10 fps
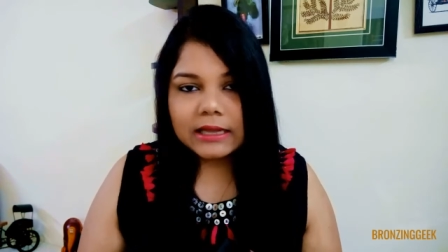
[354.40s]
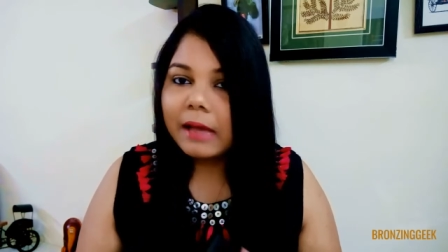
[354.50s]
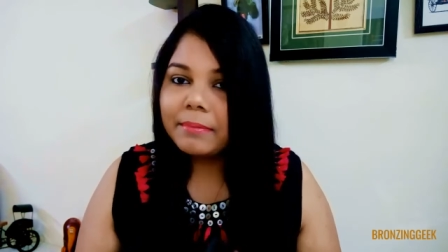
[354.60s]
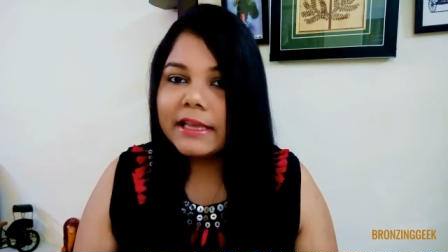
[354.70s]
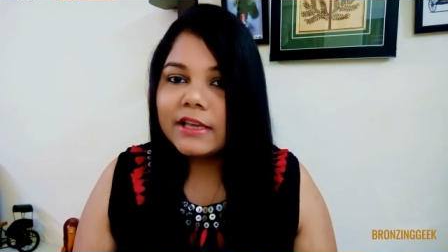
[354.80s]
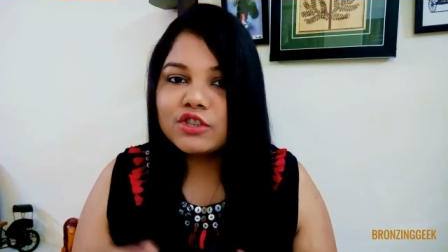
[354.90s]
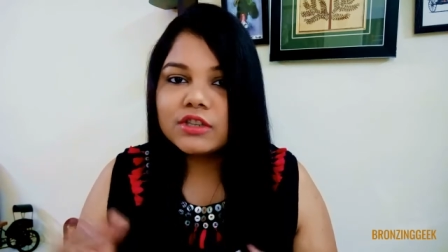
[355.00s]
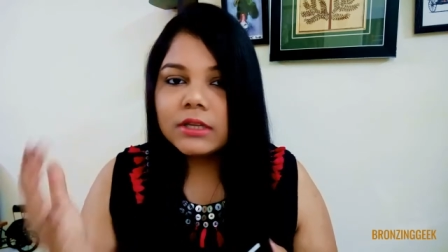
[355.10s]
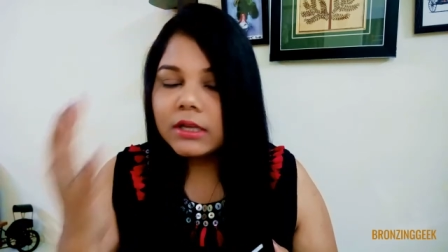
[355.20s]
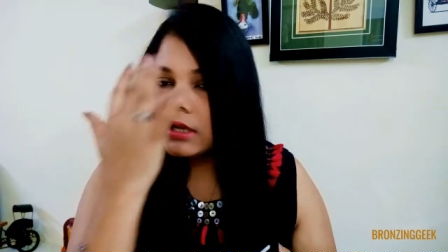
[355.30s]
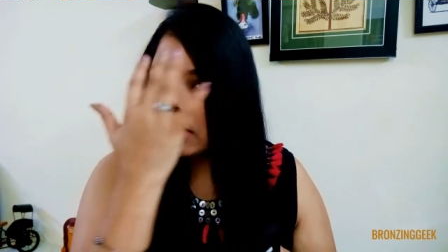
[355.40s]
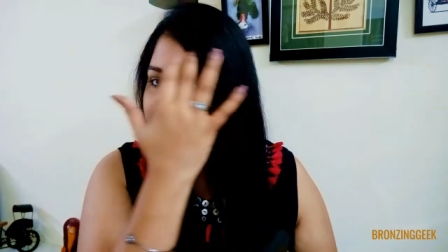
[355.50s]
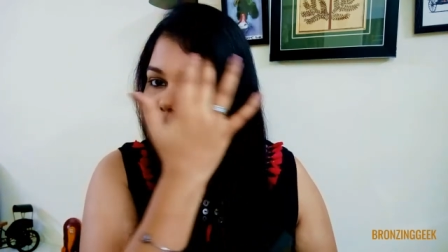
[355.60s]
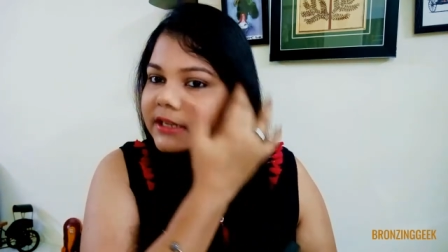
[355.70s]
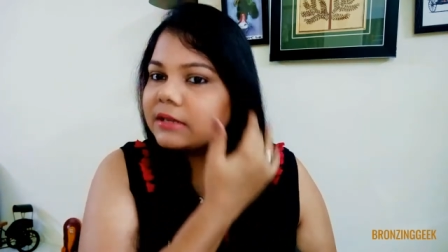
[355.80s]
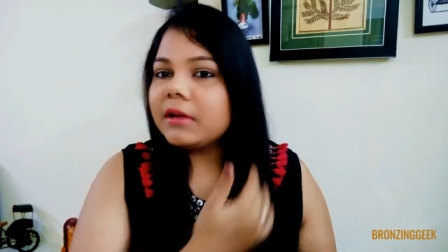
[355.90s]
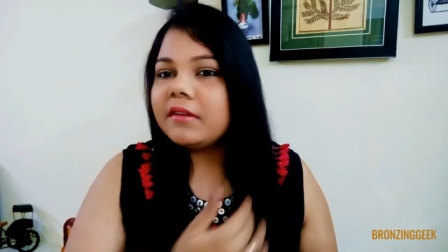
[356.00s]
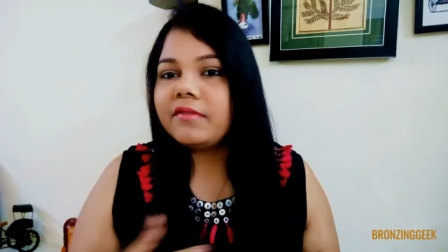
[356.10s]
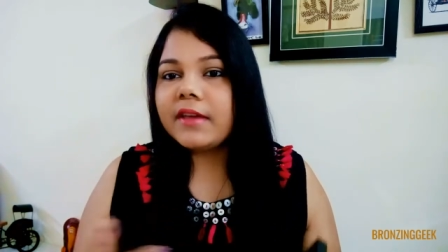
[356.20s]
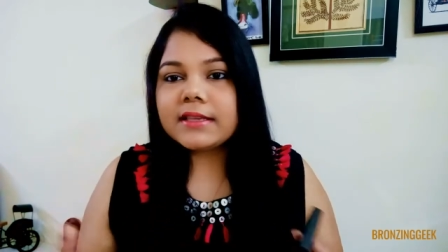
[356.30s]
application. So I did
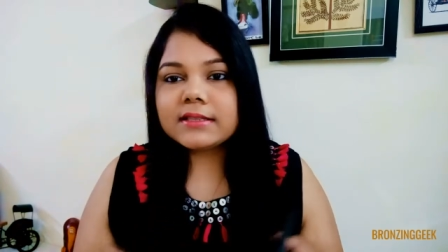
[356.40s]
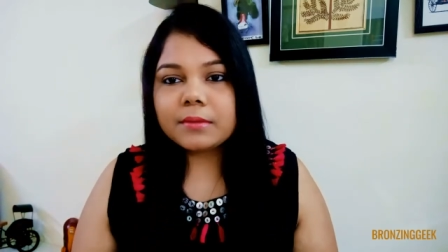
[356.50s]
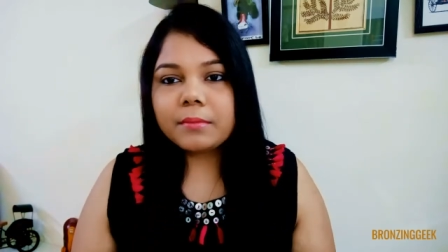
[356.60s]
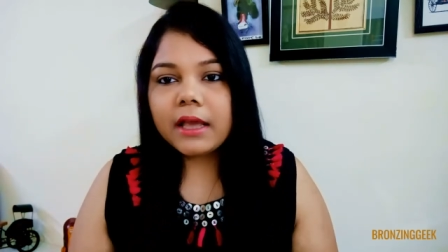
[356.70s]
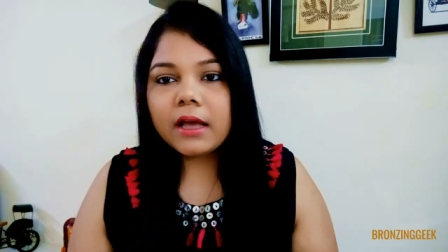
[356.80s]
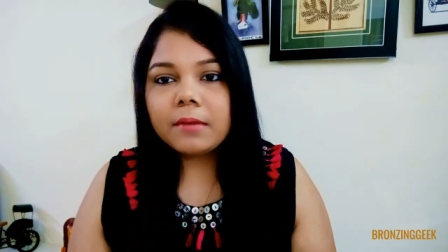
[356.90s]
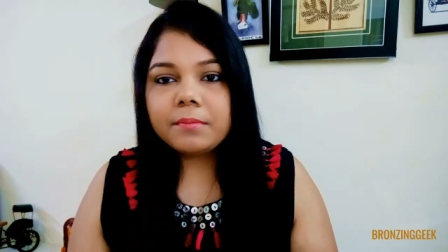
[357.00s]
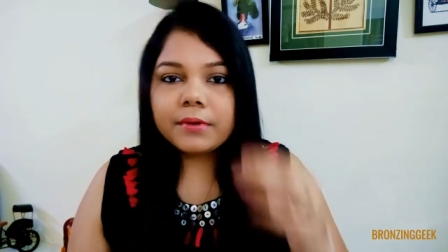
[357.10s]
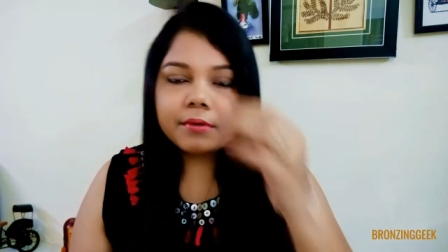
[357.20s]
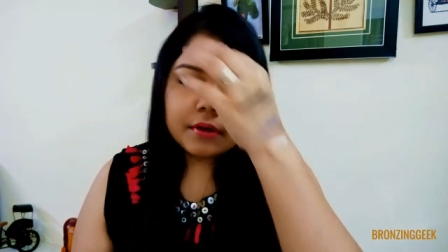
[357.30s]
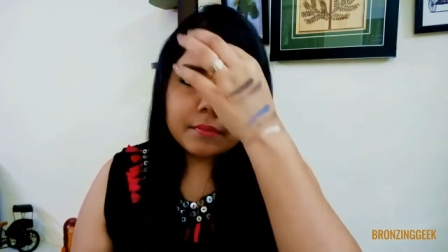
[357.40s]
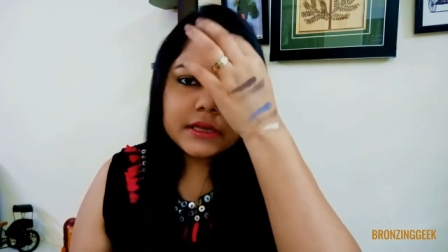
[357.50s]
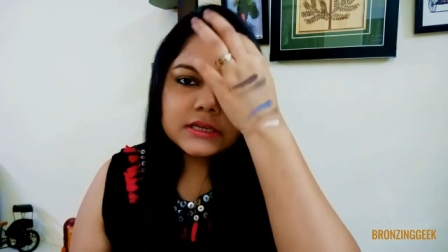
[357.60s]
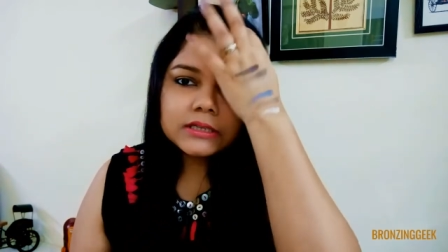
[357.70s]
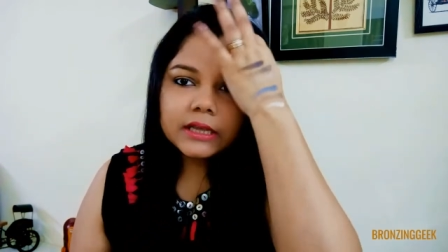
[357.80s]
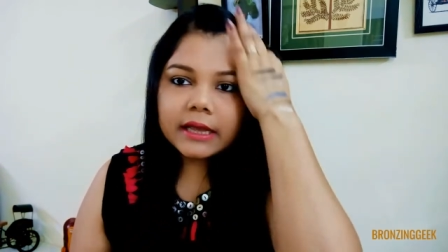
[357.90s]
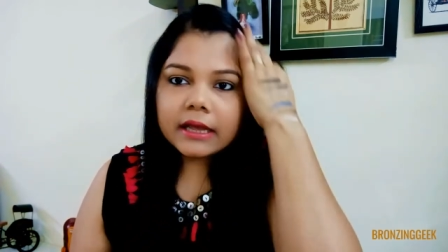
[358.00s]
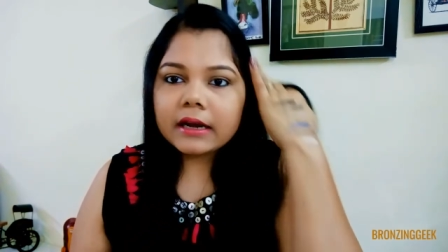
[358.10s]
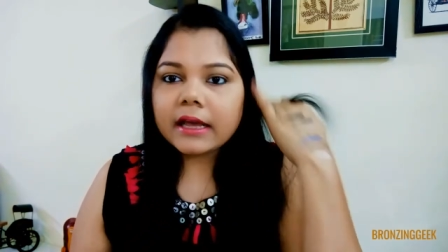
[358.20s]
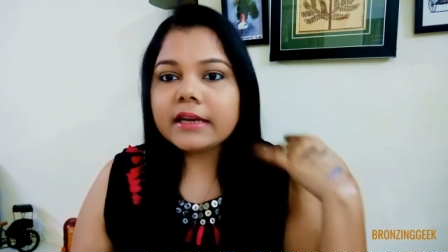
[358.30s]
my face makeup a bit,
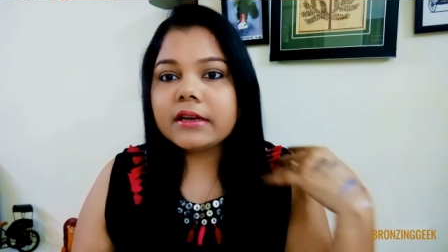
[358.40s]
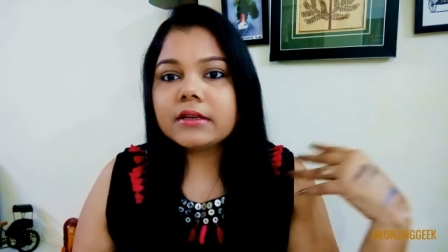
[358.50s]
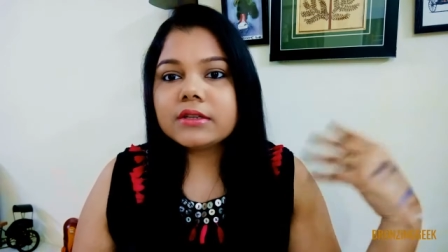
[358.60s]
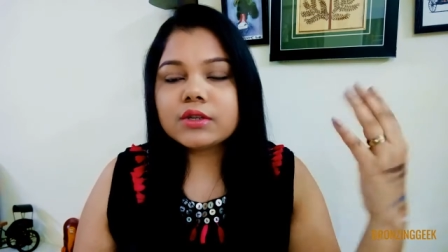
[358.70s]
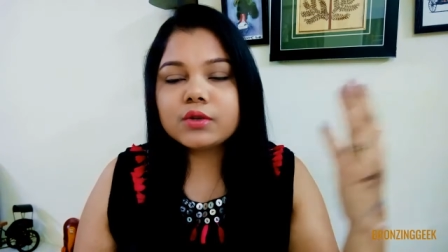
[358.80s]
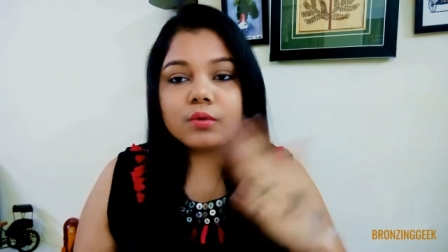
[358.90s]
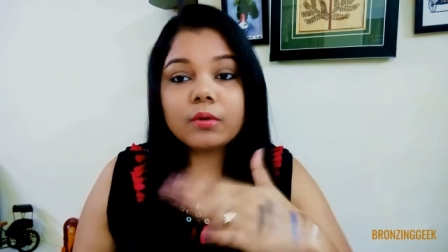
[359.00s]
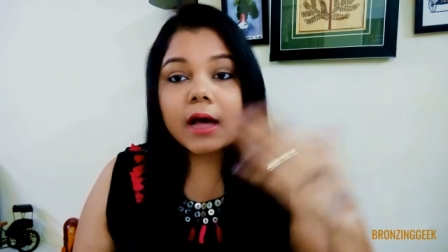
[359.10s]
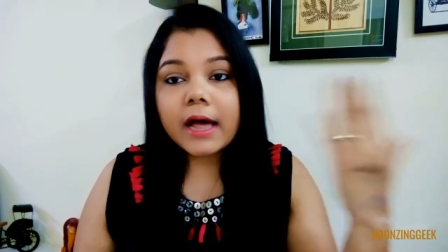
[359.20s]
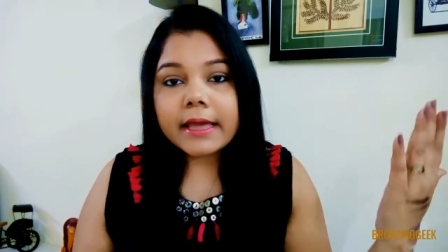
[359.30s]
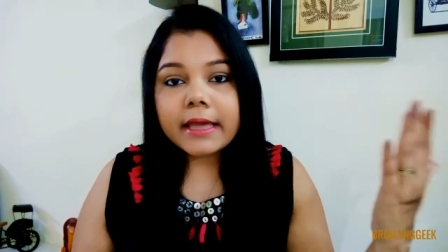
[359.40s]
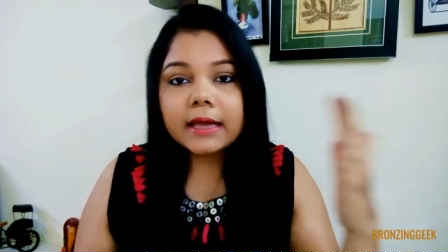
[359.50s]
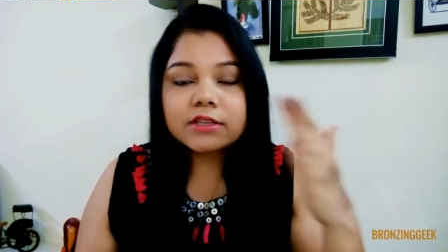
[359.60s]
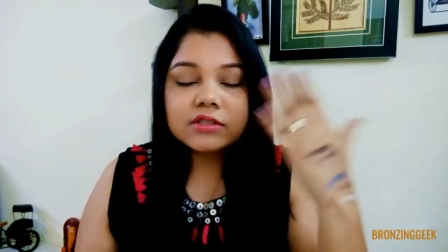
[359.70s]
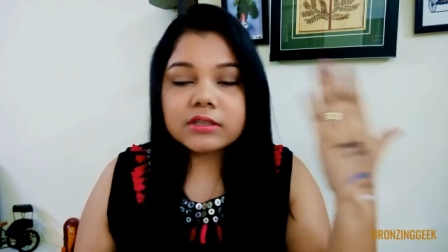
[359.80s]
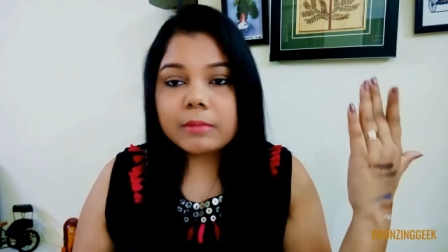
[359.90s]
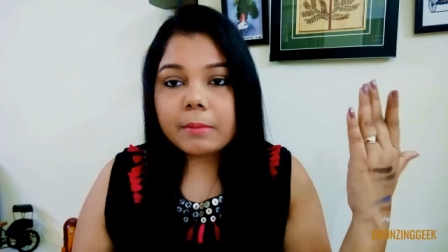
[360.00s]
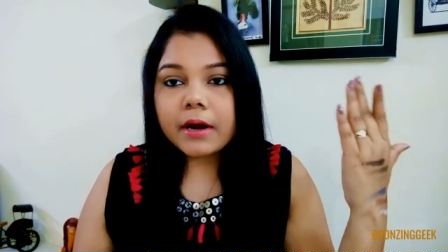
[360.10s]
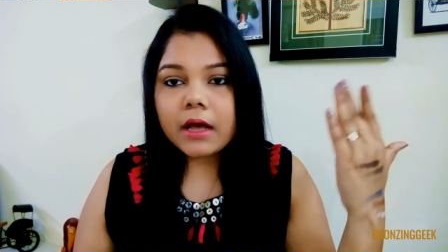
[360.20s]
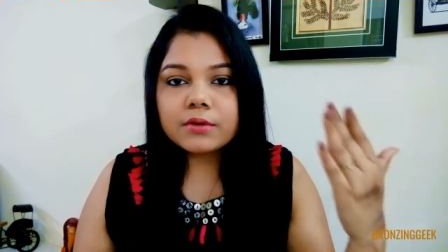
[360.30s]
and I didn't do eye, I just did my
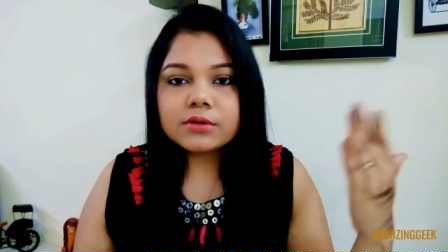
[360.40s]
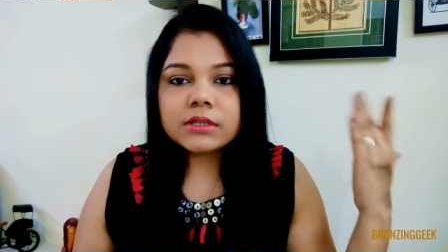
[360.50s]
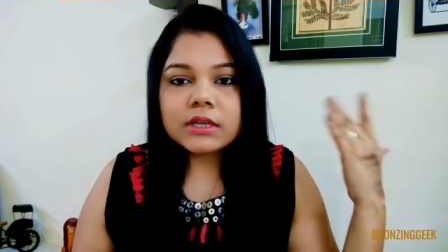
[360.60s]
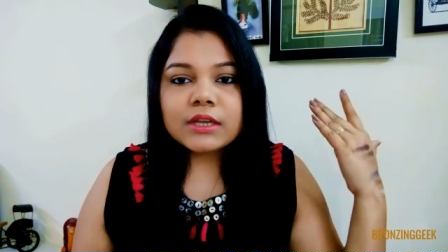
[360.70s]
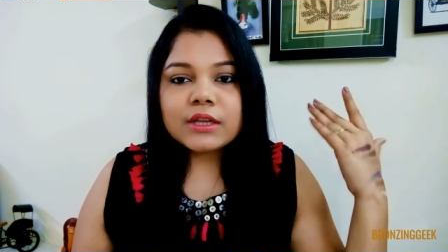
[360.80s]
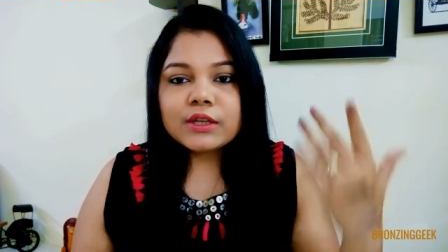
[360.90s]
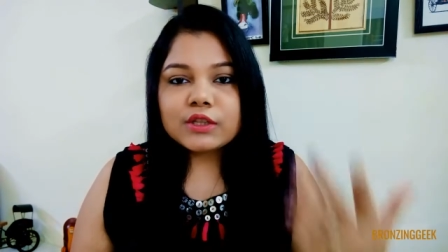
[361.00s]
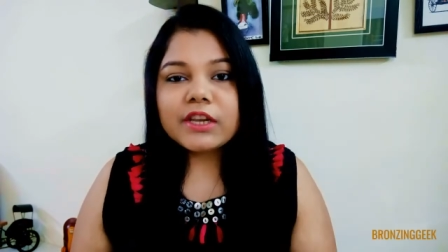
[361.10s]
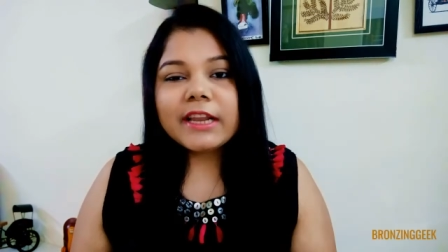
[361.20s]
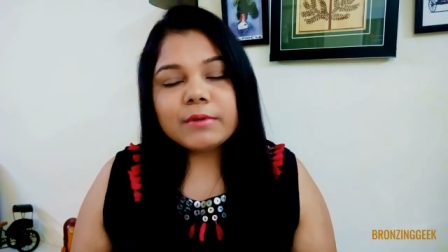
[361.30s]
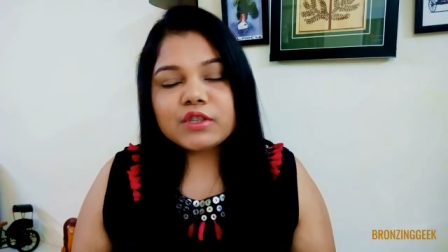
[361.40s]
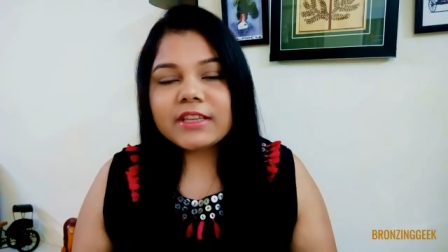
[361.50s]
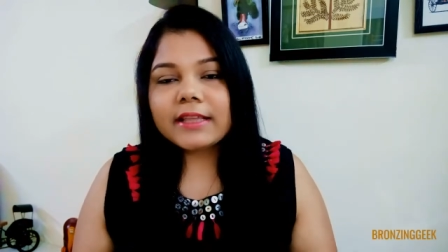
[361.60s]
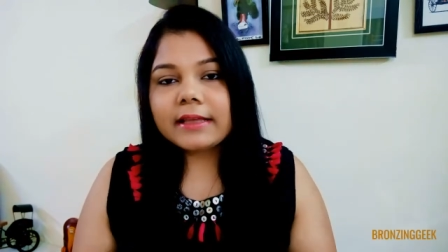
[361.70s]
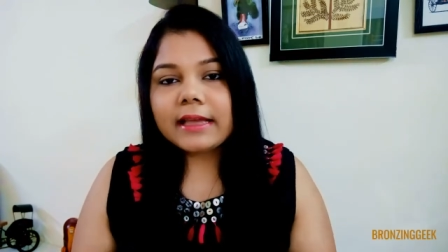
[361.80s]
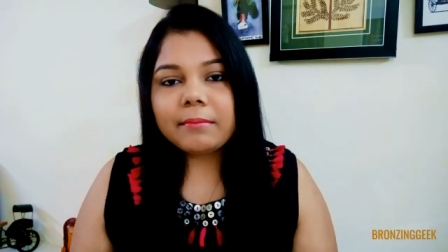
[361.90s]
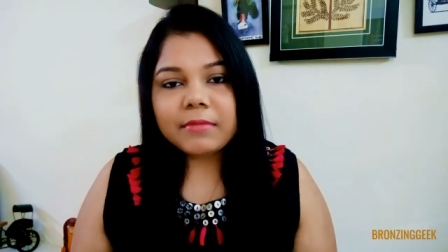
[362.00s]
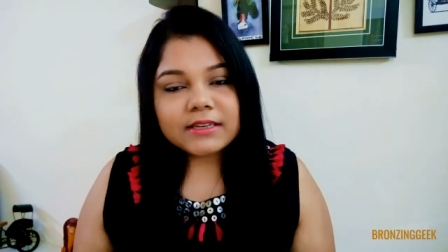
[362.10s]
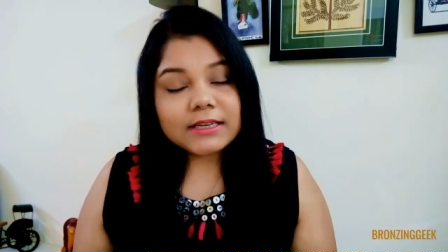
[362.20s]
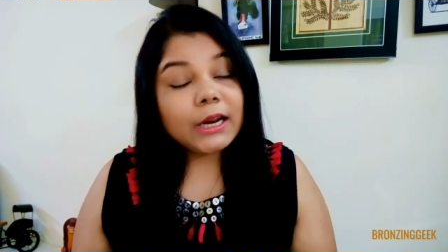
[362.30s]
brows. So let me just get the
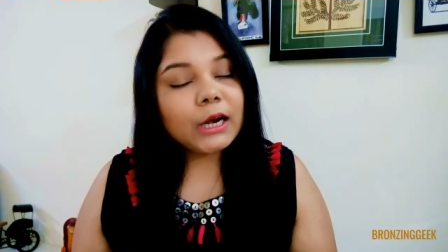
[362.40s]
camera a little